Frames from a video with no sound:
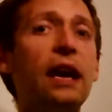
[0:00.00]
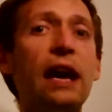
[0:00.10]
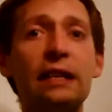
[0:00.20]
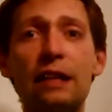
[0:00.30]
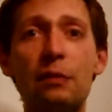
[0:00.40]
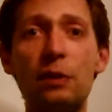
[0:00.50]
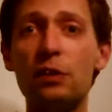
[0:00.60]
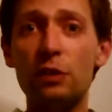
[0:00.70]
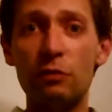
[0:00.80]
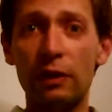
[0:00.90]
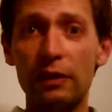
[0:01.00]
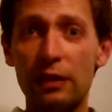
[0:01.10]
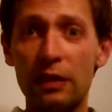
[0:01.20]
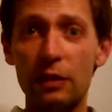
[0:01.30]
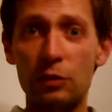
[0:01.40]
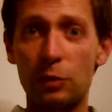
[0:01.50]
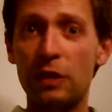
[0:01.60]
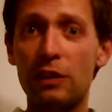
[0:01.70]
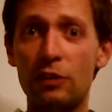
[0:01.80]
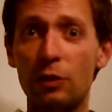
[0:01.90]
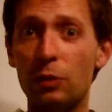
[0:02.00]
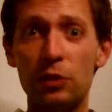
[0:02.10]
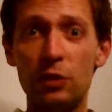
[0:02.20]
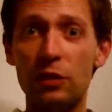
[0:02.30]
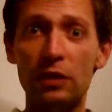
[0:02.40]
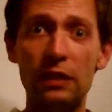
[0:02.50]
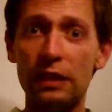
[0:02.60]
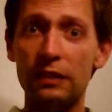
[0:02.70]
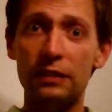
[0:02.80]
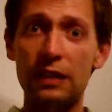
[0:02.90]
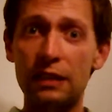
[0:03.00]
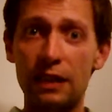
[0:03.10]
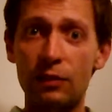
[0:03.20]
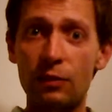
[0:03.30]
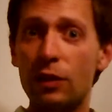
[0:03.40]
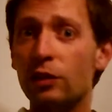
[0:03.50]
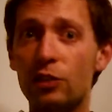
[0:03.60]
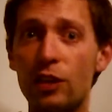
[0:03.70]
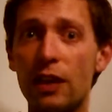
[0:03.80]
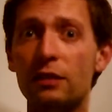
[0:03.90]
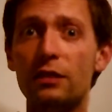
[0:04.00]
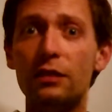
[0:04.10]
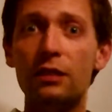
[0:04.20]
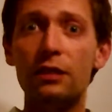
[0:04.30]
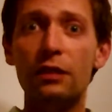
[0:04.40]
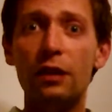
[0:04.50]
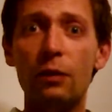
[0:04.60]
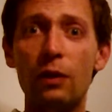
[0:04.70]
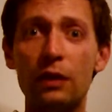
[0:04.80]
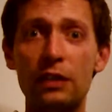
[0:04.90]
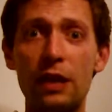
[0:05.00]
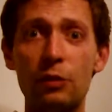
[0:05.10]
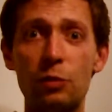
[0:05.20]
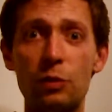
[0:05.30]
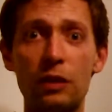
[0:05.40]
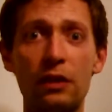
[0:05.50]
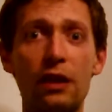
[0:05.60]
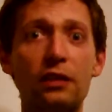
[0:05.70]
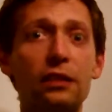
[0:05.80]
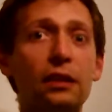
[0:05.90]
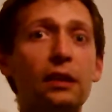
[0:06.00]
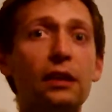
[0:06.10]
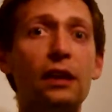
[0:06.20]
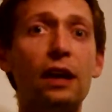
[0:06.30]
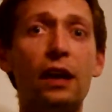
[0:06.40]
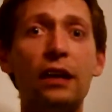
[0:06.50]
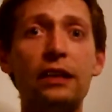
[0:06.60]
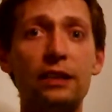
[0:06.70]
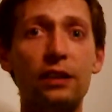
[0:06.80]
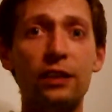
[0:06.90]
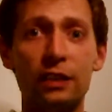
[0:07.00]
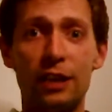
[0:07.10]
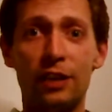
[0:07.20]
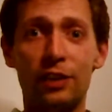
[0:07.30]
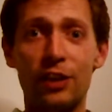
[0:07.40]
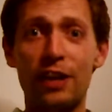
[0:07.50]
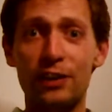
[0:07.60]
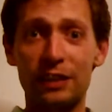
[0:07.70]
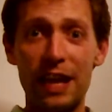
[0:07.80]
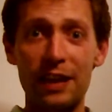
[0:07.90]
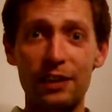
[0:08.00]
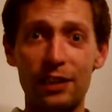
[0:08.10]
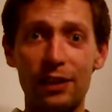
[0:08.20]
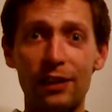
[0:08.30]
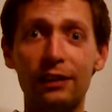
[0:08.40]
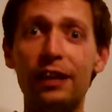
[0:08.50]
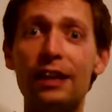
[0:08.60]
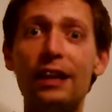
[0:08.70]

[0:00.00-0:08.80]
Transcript: And because he realised that this was a potential opportunity, they tended to have quite good chats while his hair was being cut. He decided to change his hairstyle